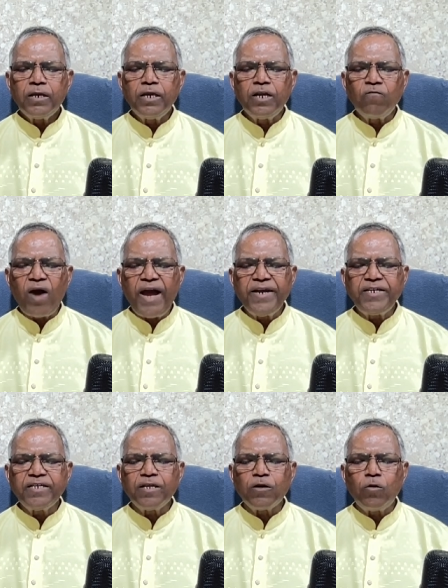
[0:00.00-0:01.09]

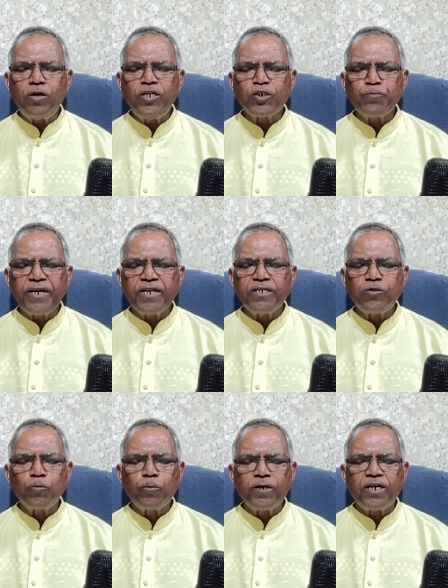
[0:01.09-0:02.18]
inviting the Holy Spirit to
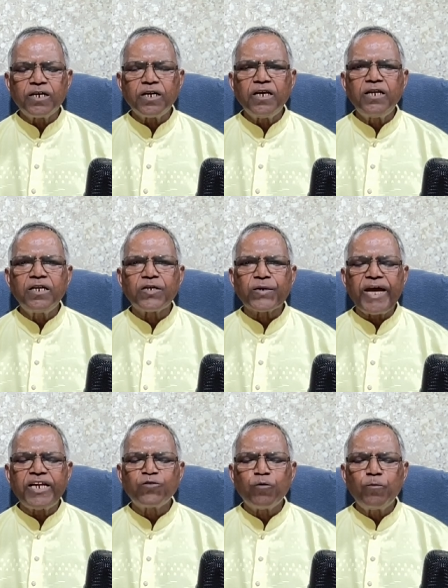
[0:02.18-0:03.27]
work in
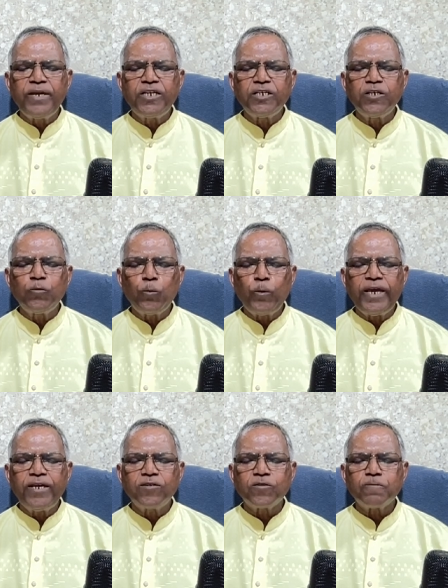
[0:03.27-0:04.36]
transformative
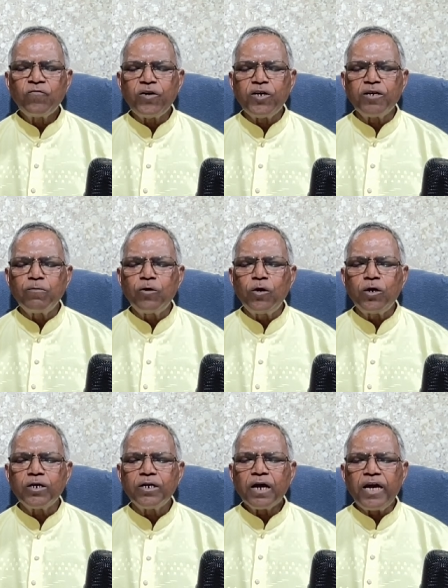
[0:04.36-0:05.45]
ways.
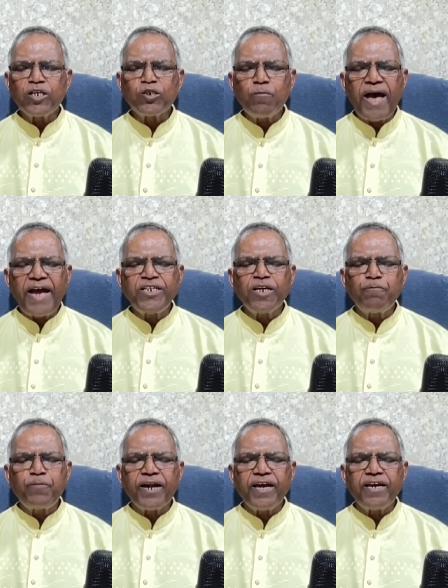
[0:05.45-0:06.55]
Furthermore, charismatic
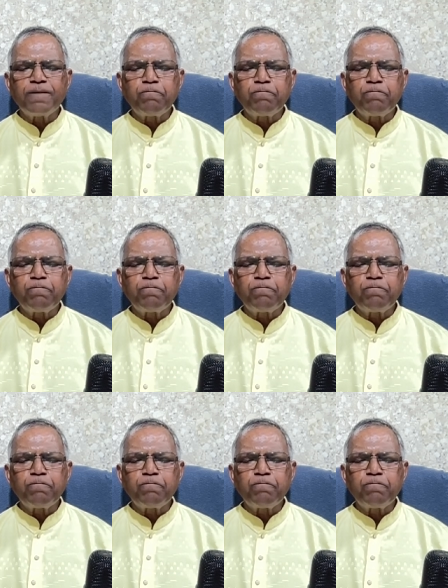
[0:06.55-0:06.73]
prayer